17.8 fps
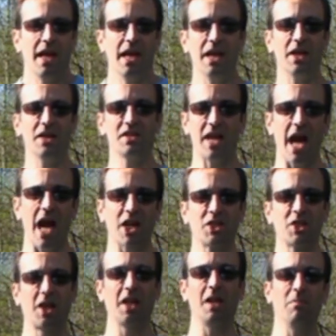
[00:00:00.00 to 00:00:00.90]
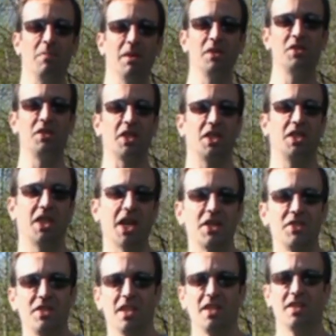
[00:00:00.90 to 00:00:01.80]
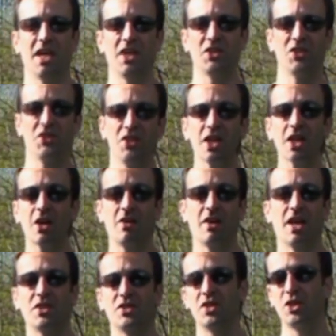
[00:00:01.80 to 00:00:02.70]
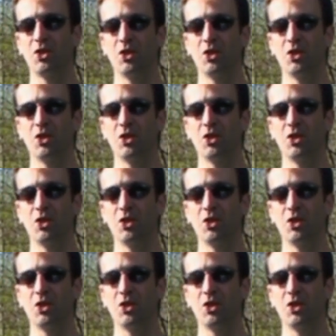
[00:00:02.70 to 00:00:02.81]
It has actually been suggested that cigarettes